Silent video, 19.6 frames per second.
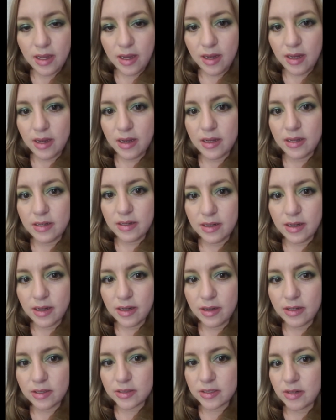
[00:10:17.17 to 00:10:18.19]
and I
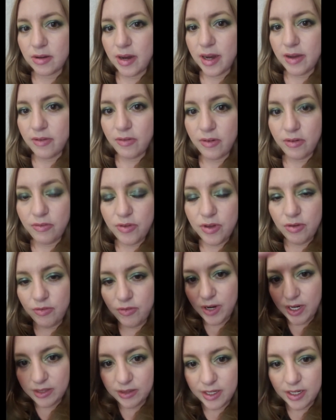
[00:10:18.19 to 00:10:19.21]
also have a few
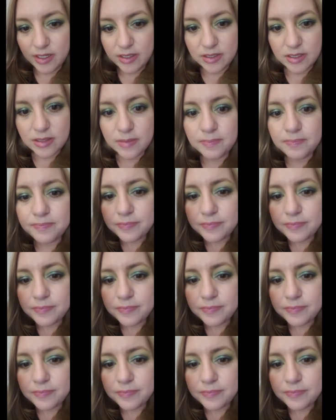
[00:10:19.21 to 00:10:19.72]
fine lines